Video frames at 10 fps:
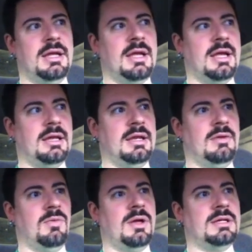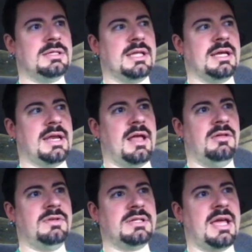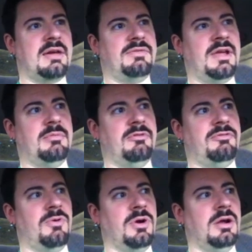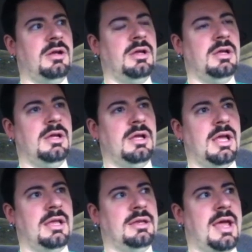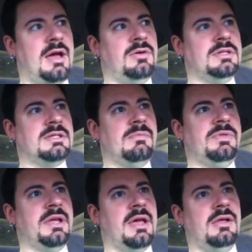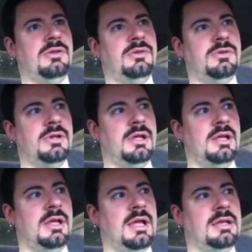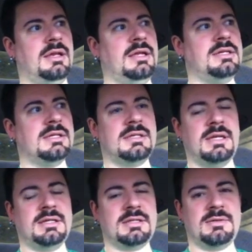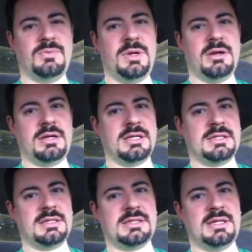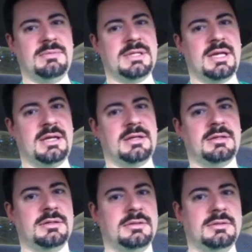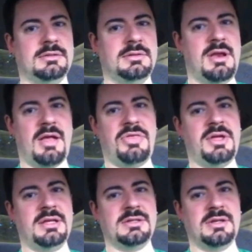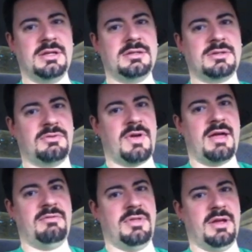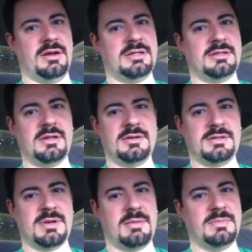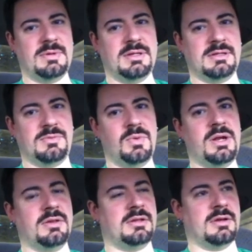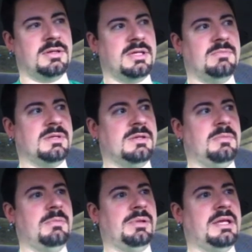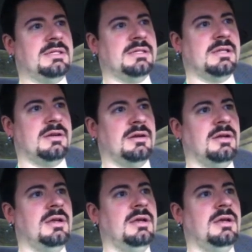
and it was like an Elvis cafe before, and now it's something else, and it just it's weird because it just seems like nothing is going to survive there. Just there's I'm just weird that there seems to be places that are